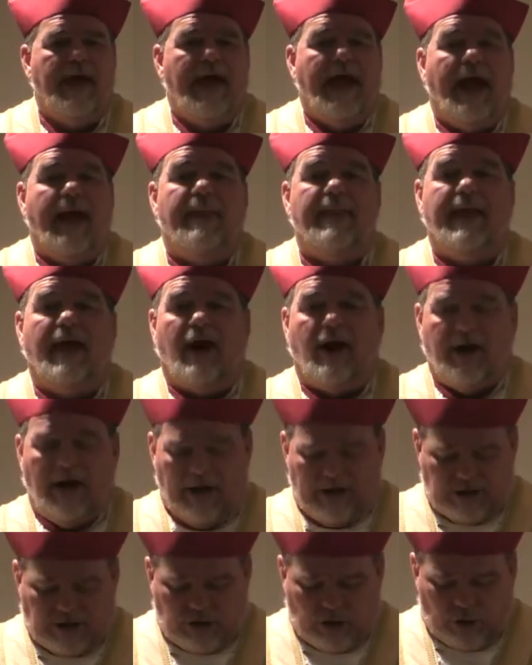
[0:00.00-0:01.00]
and they are
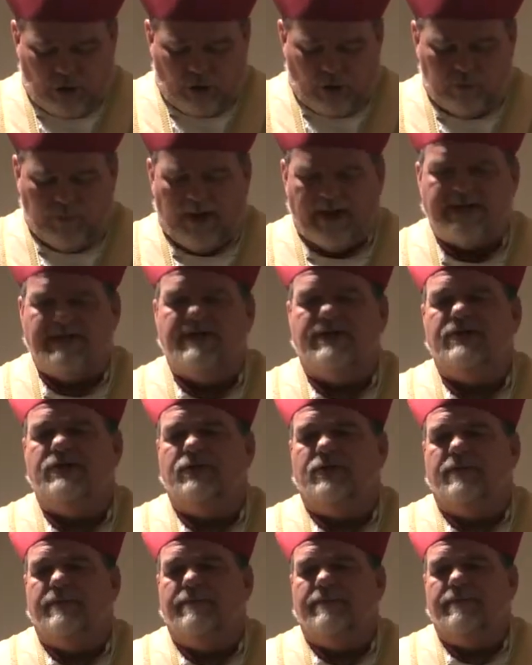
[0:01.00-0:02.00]
not told what to
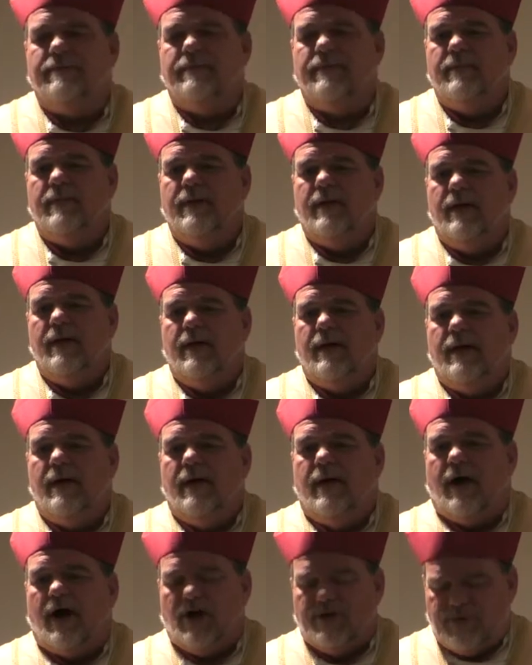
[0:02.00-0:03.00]
do.
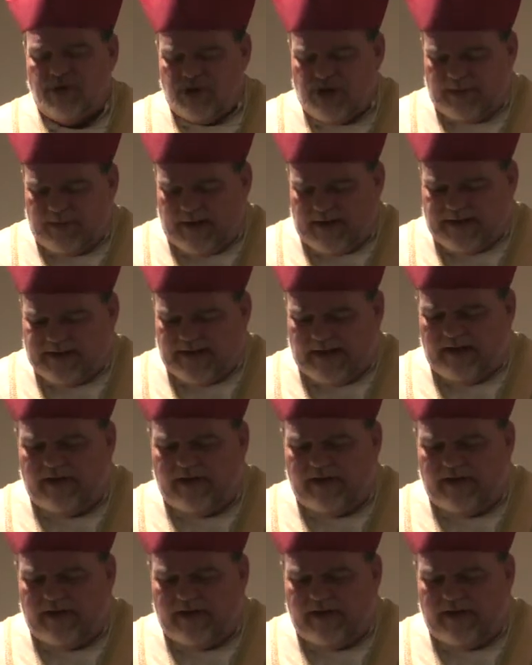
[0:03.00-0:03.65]
Archbishop Marcel